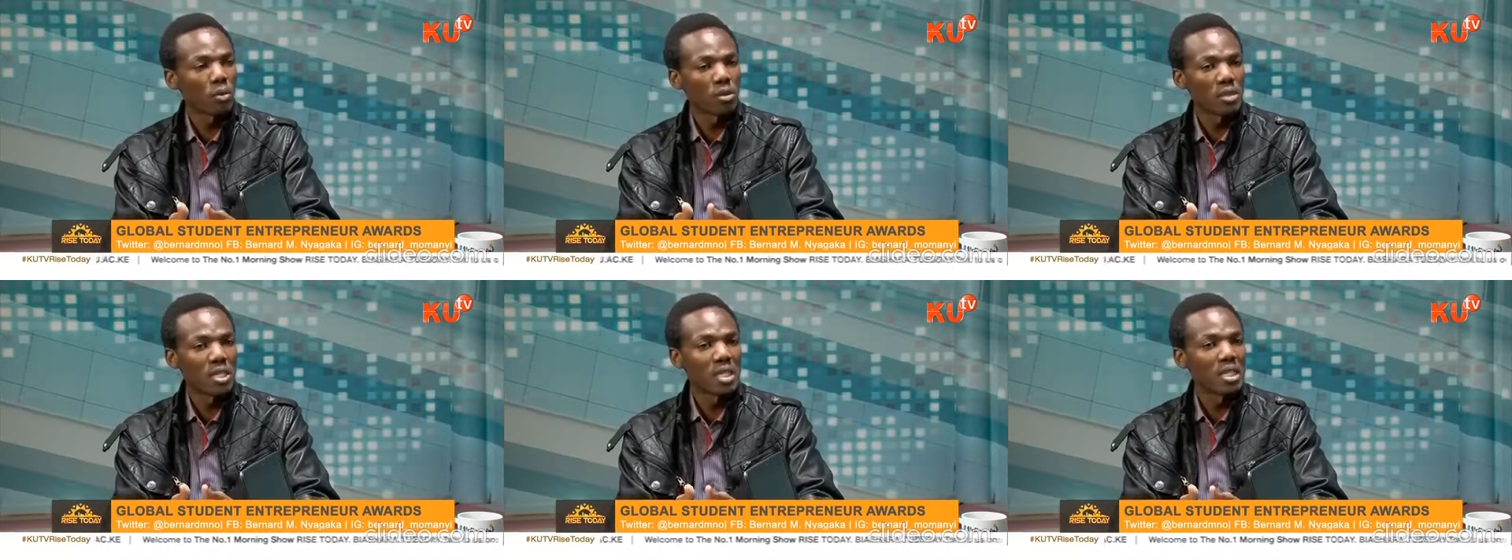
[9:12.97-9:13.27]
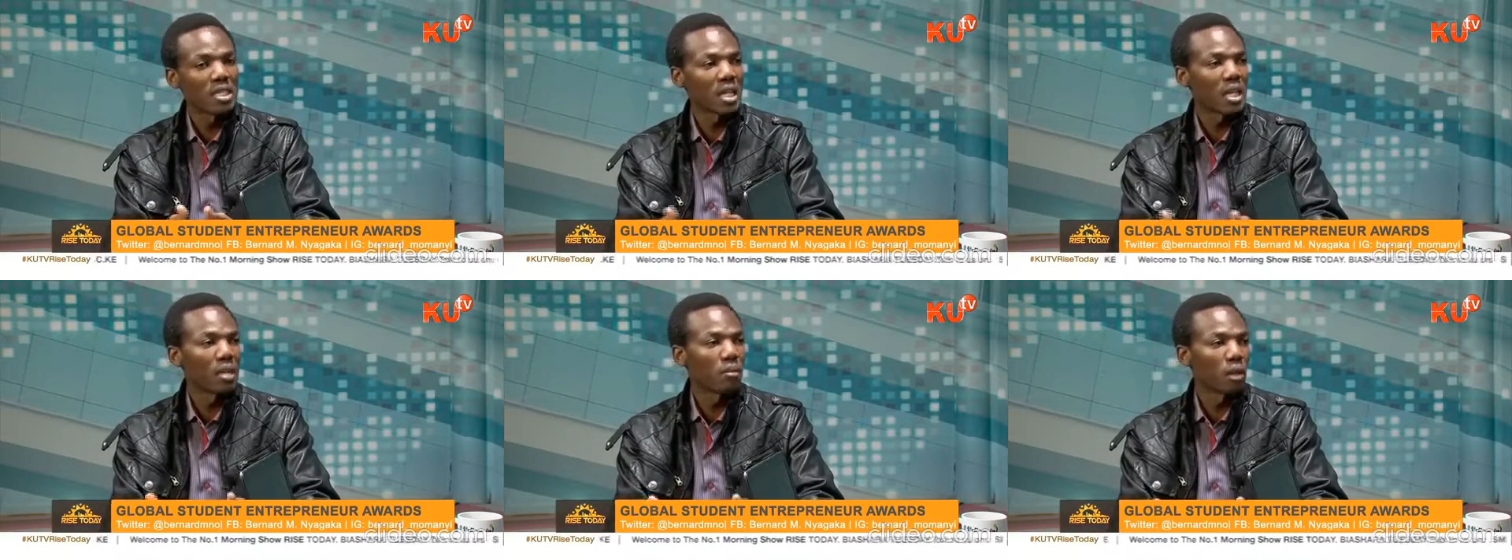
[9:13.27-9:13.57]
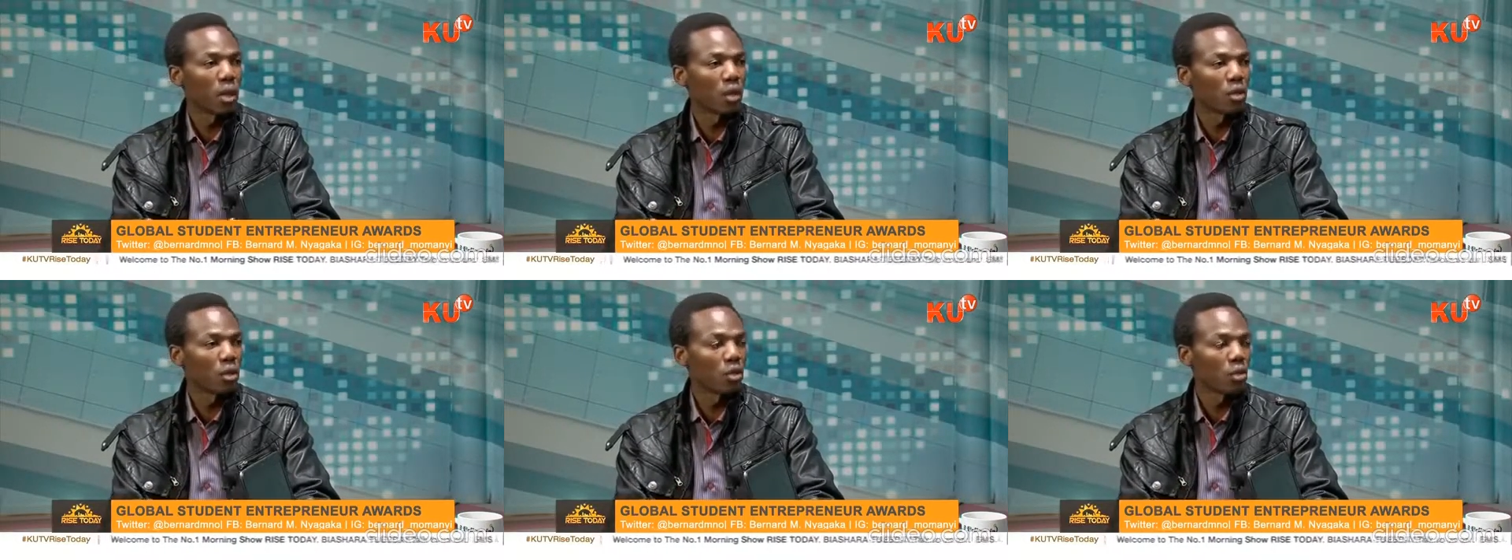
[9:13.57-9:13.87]
puts in
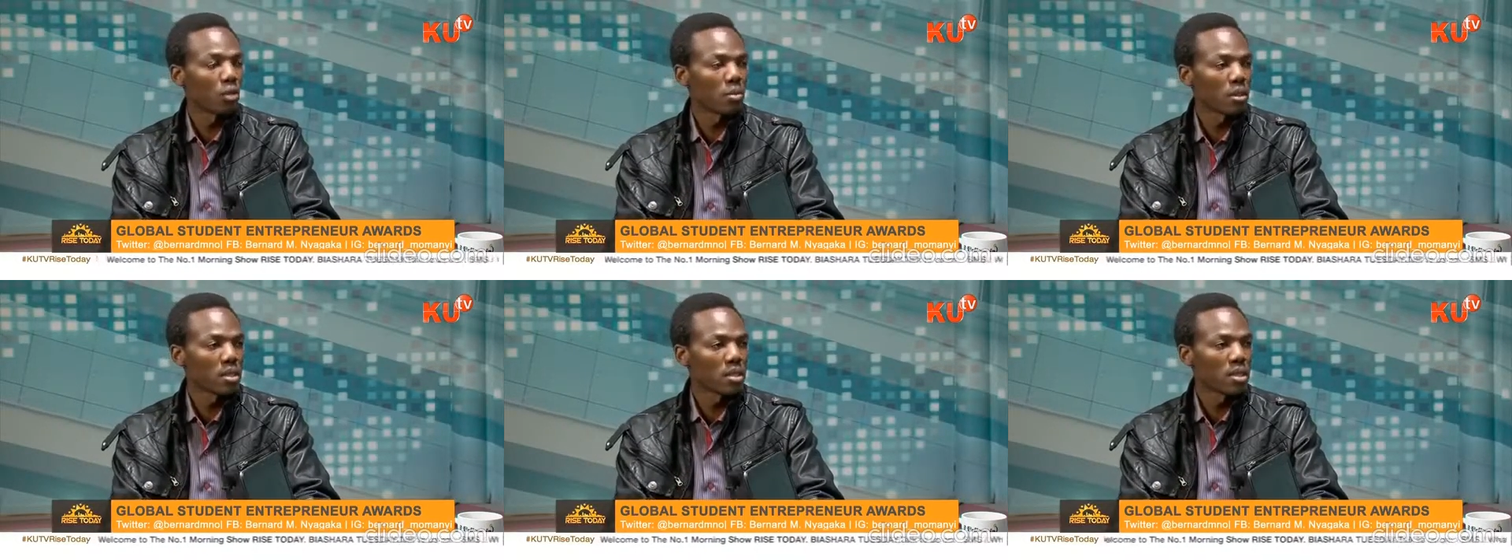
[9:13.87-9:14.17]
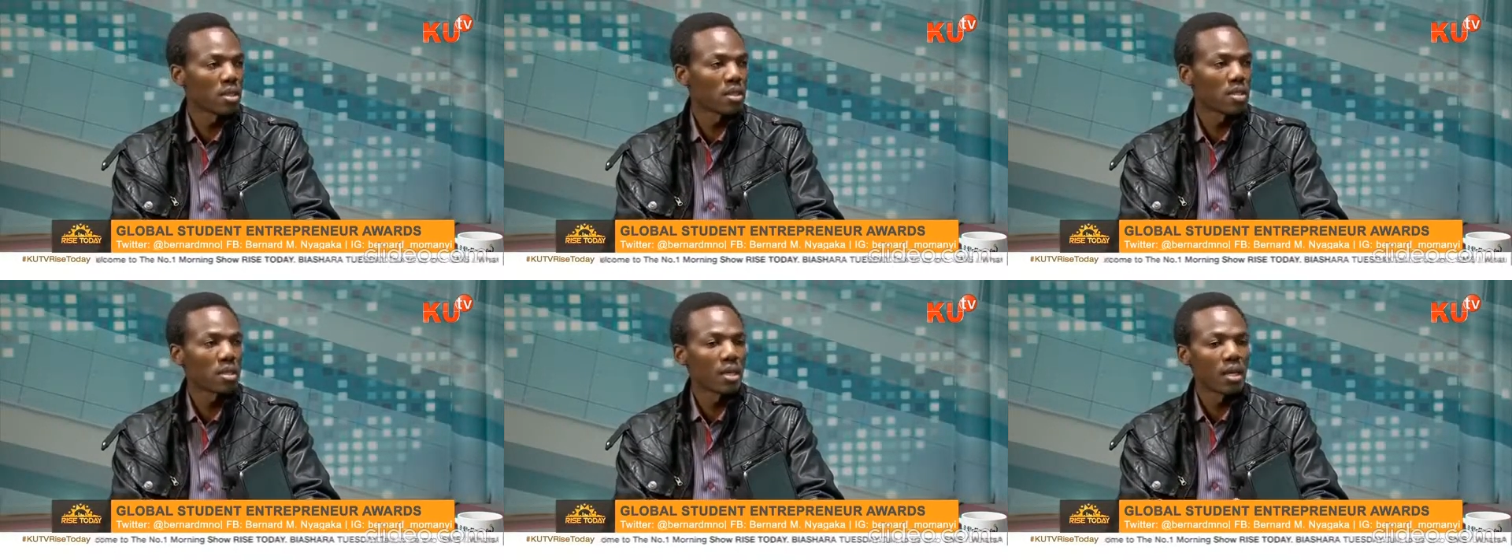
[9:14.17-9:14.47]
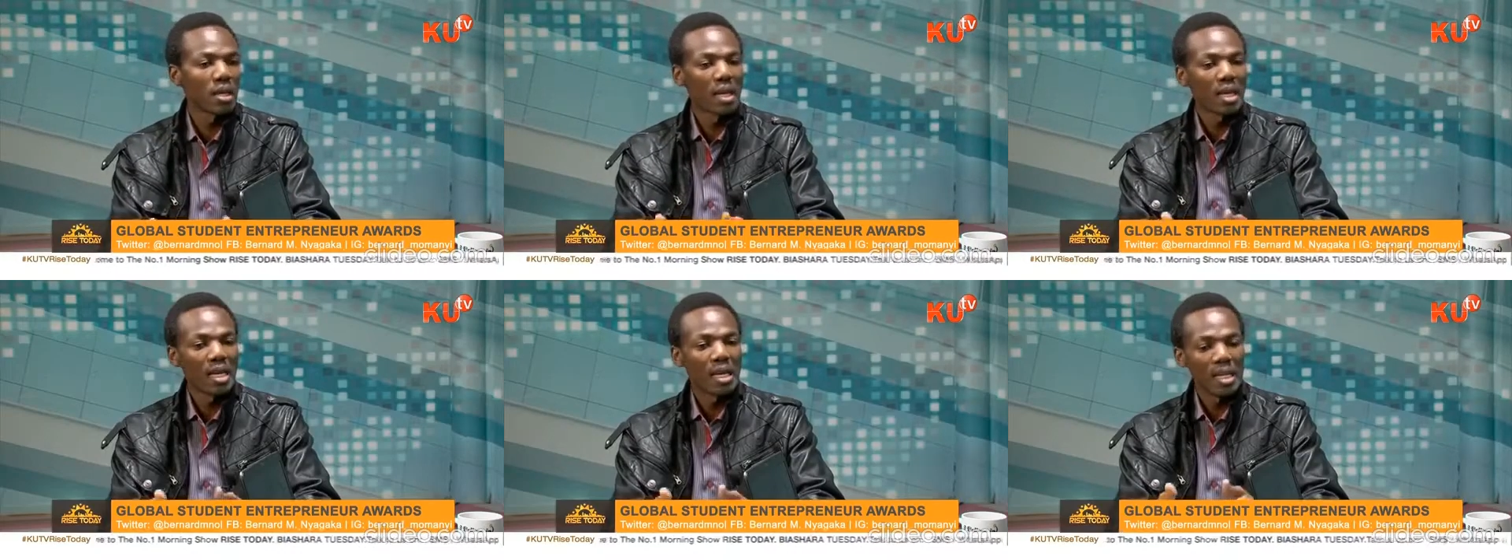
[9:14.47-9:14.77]
10 million in your business,
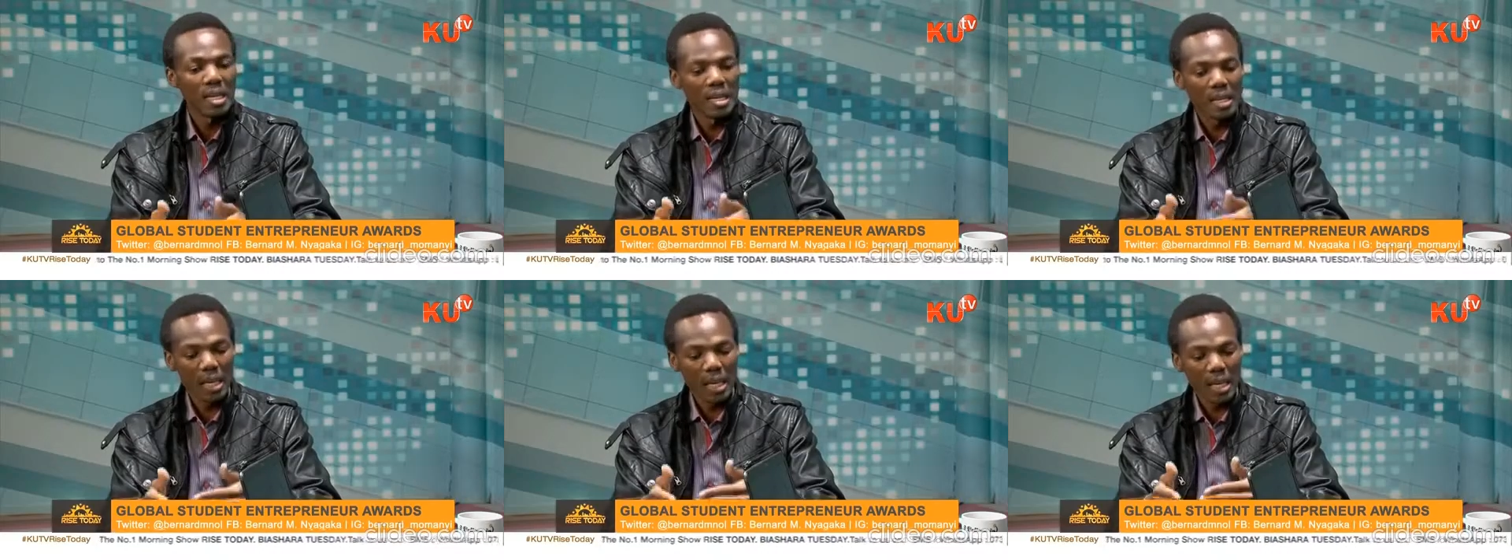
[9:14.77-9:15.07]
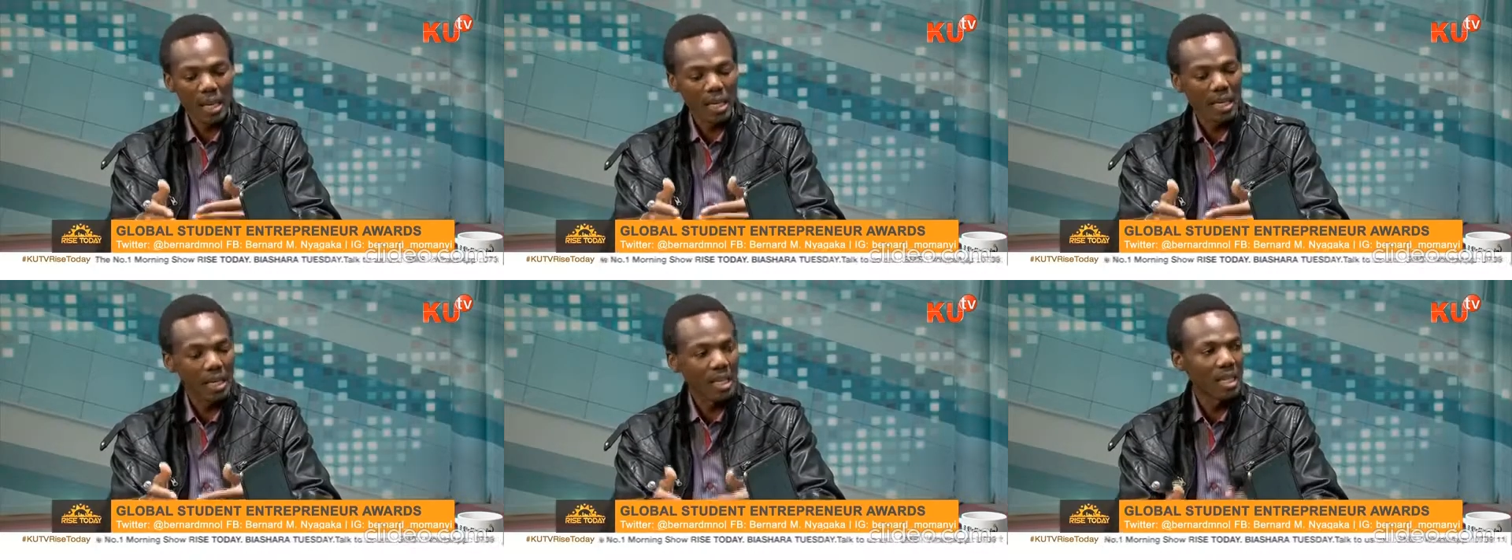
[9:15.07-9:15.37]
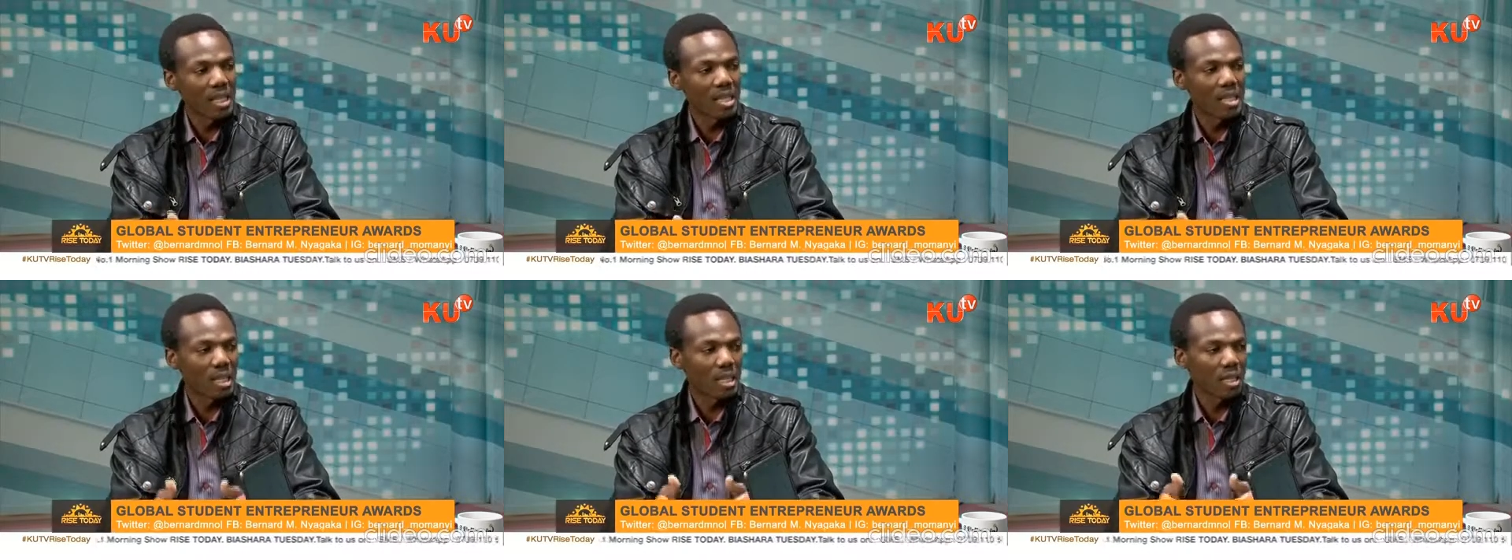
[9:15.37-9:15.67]
they
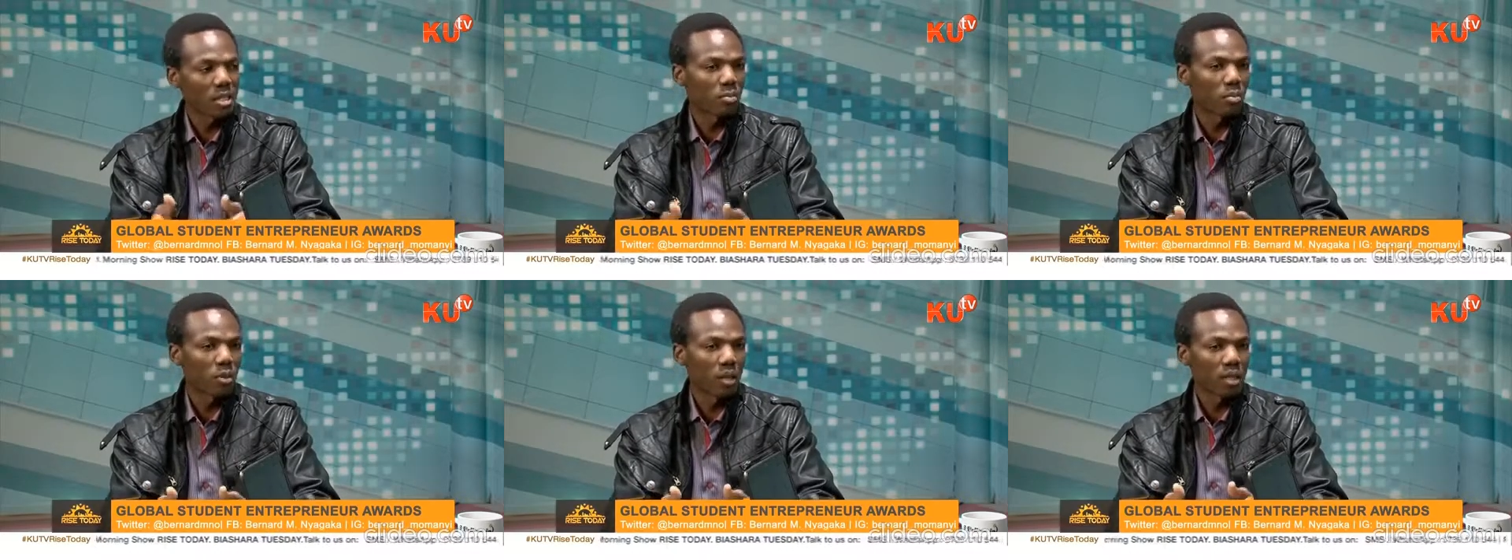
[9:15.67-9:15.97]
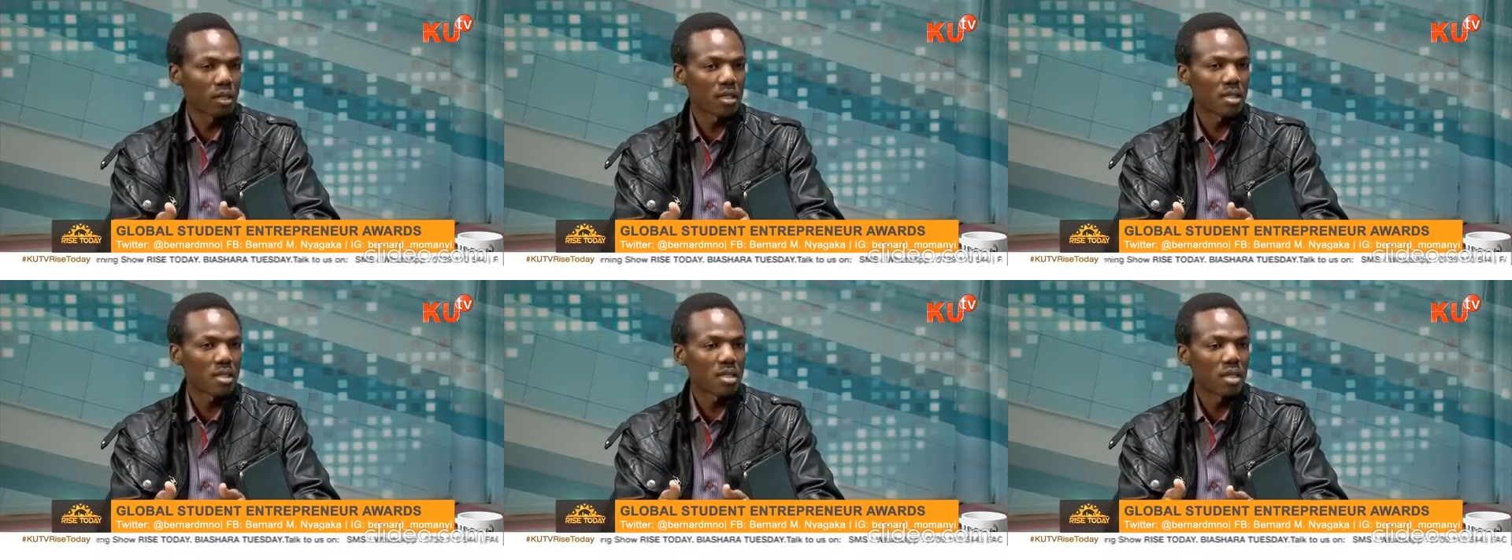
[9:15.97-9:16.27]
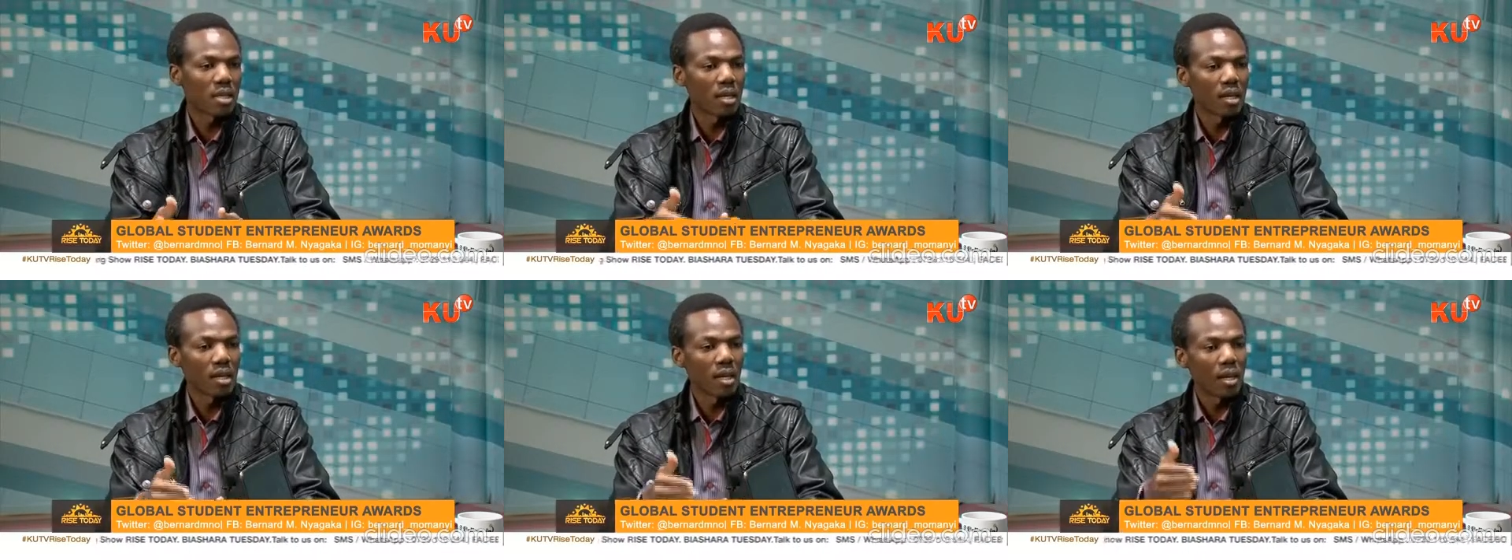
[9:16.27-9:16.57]
at least
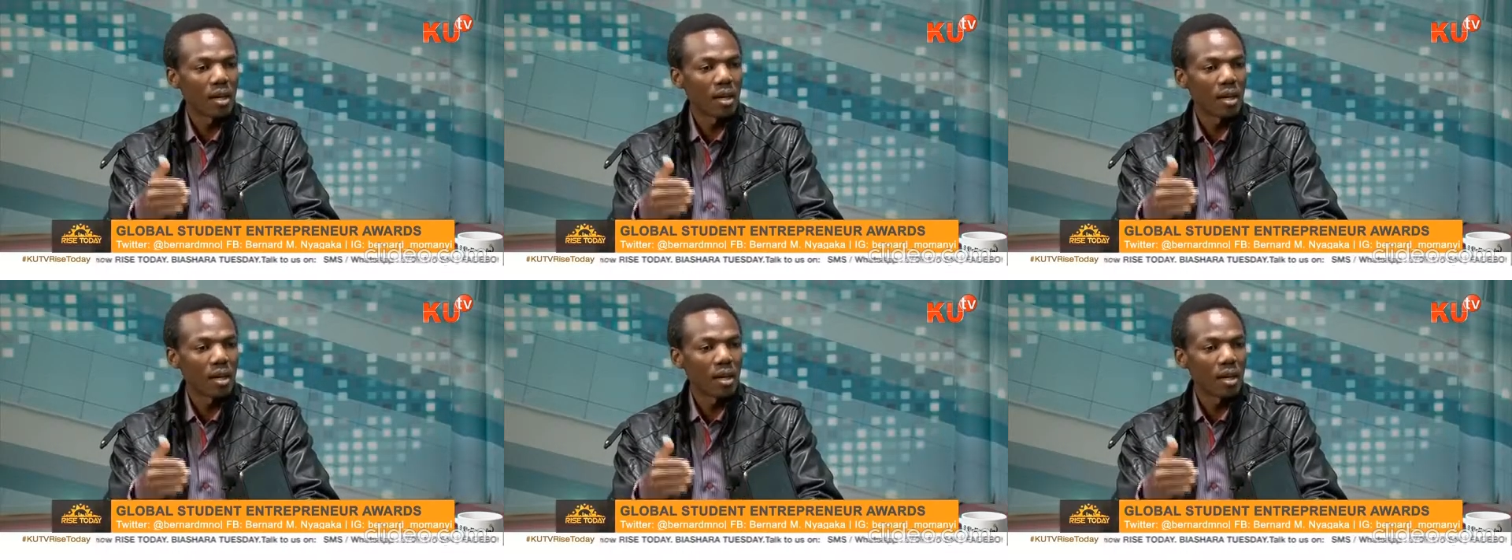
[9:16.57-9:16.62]
expect